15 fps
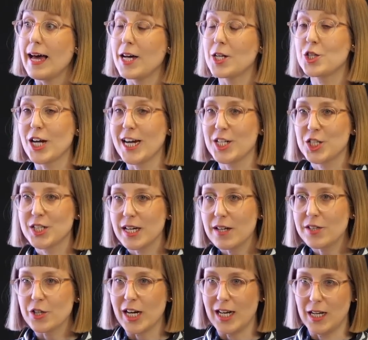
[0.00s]
change the
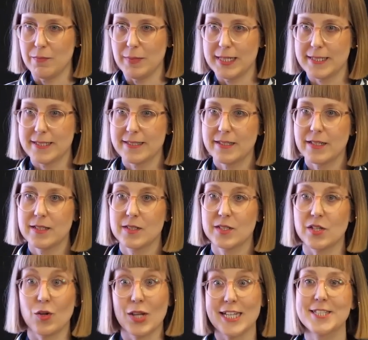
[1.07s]
other elements.
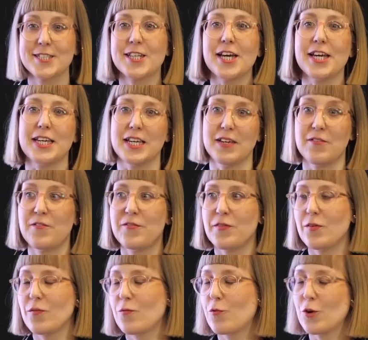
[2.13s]
So let's say if,
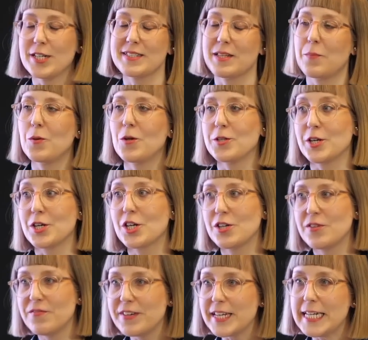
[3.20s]
for example, the
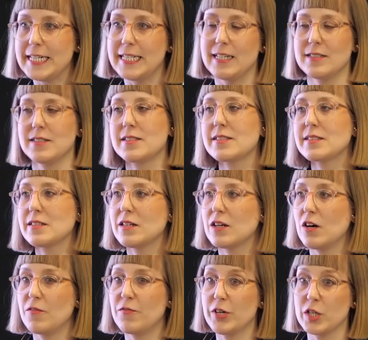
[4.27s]
convenience
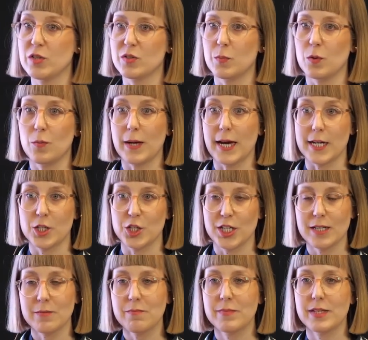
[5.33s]
of reusable
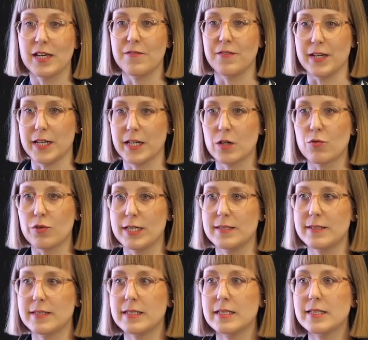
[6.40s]
packaging, if it
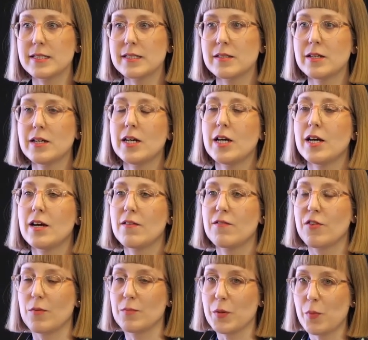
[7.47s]
increases,
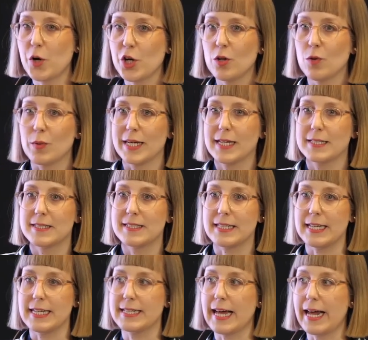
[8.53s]
from the model we can
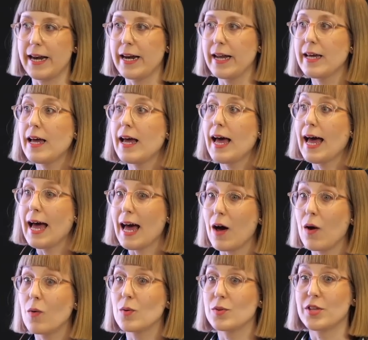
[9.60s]
see then
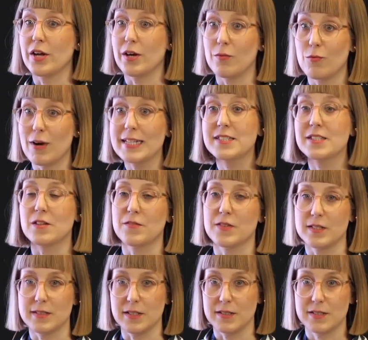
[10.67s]
how the rest of
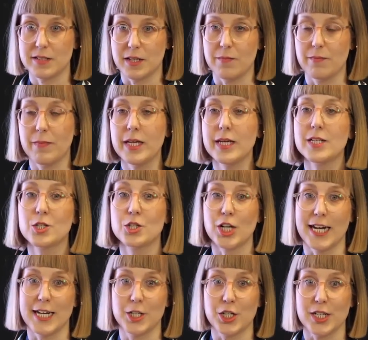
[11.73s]
the system
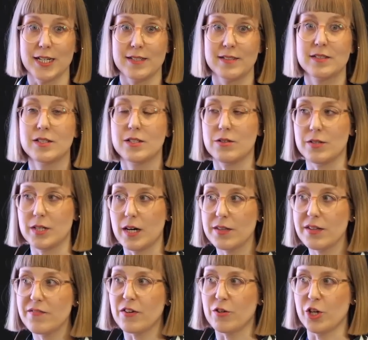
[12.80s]
changes. Do the
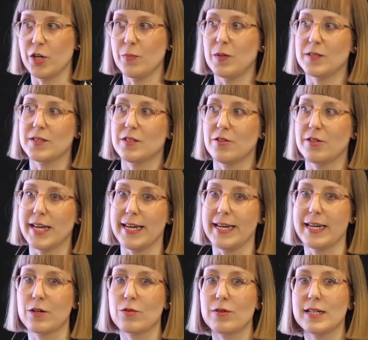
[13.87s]
other variables, do they
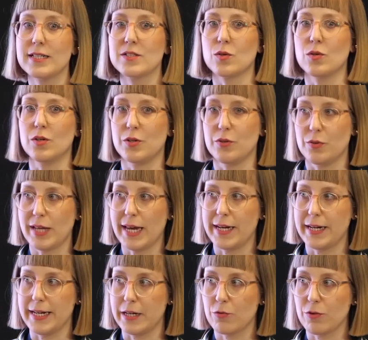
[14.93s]
increase or do they
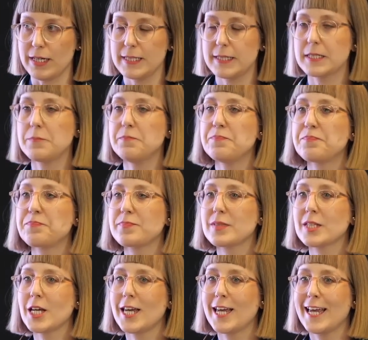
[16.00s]
decrease?
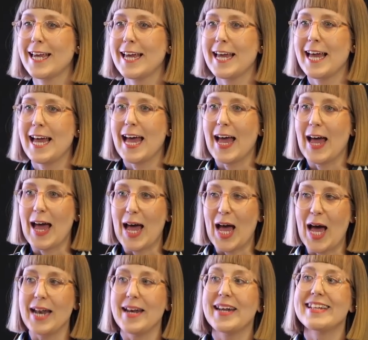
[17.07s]
And